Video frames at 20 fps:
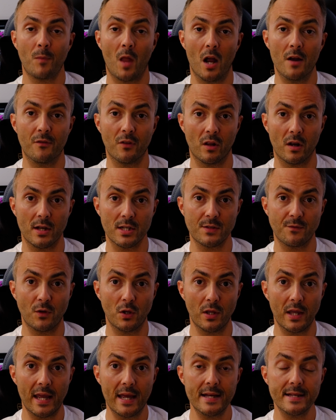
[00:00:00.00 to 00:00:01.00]
over the last
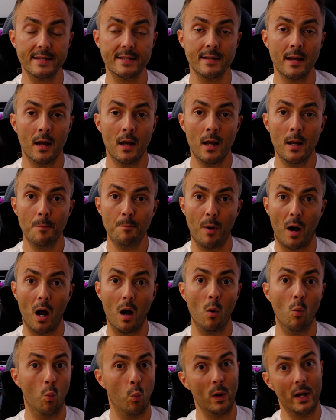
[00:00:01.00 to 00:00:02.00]
few years,
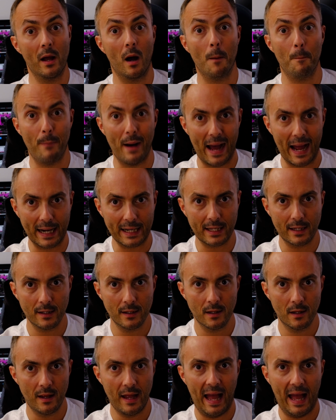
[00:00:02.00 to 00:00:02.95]
but we are back.